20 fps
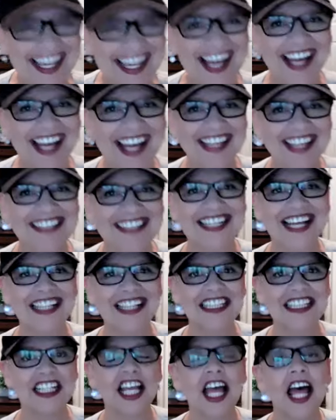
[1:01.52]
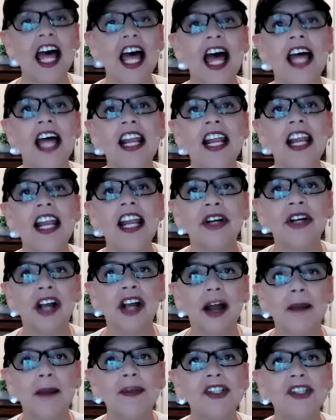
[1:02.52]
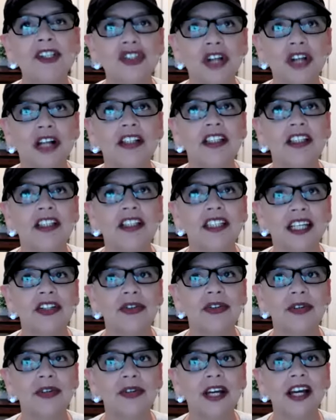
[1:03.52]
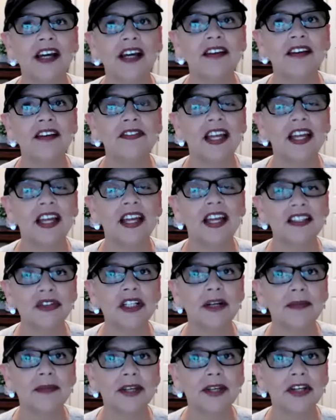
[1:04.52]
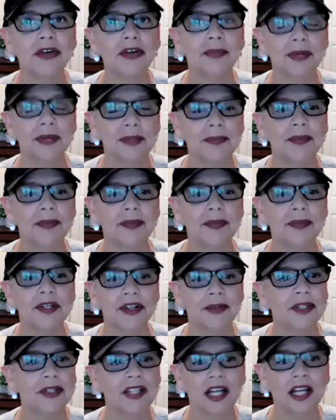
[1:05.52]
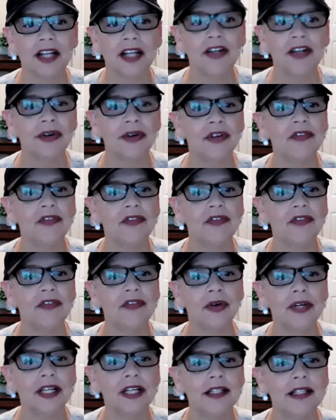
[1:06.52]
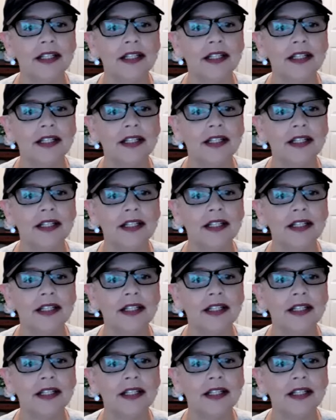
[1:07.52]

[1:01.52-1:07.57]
Yeah, exactly. And I don't care how much chocolate cake you have, that's only going to make your butt bigger, but not your grief go away.